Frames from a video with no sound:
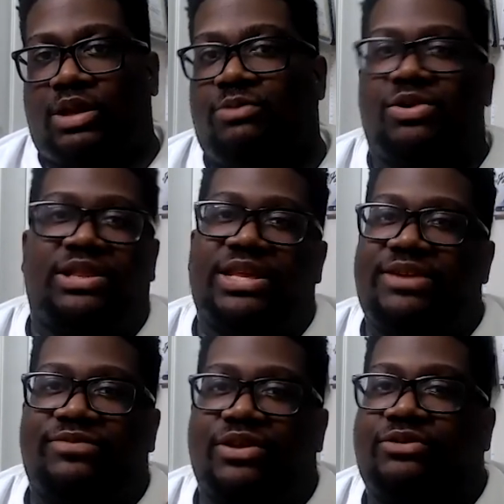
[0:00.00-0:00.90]
And we
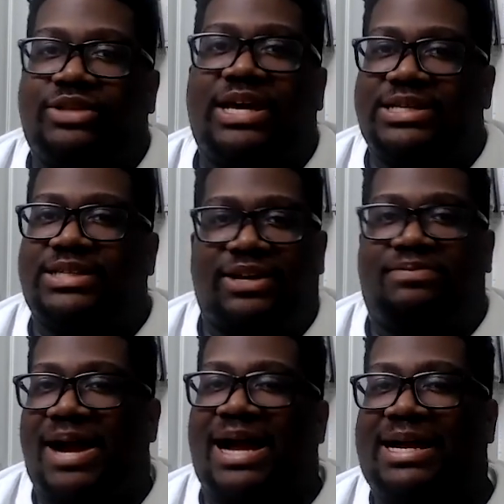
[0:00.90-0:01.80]
leave no days
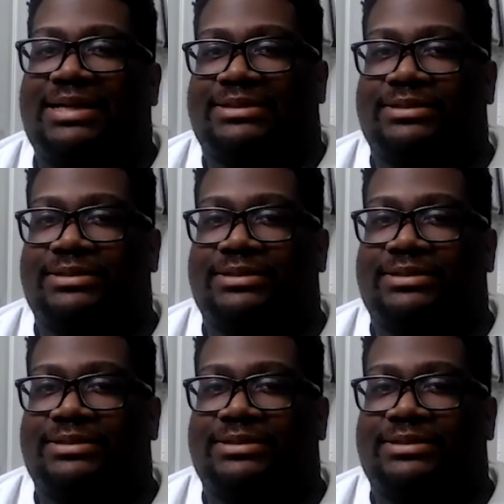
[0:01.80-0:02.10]
left behind.